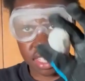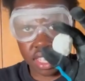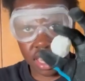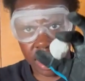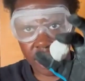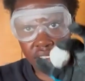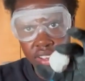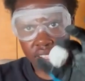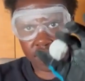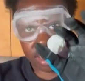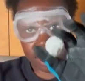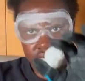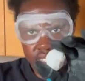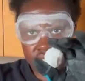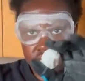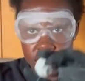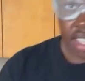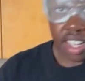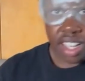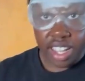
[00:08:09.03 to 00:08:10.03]
how it
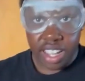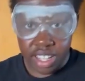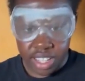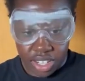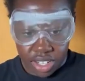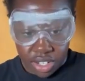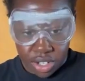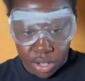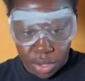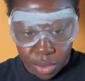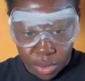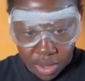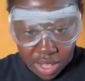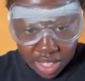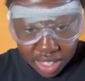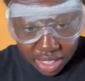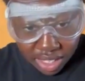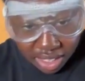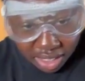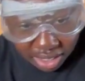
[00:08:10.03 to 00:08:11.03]
looks. I knew
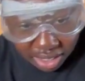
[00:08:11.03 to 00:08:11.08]
it.